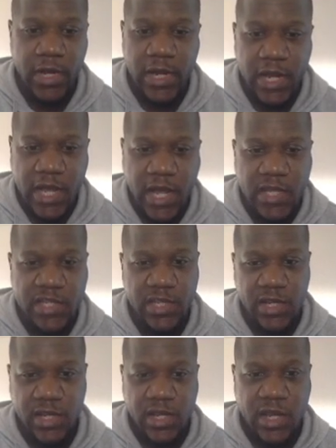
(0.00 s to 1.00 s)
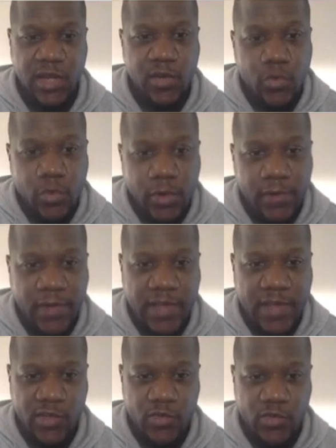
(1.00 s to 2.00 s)
alerts and all of that
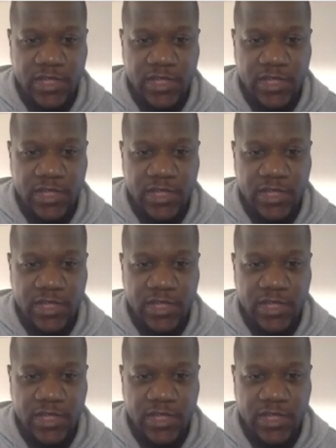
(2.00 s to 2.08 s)
sort of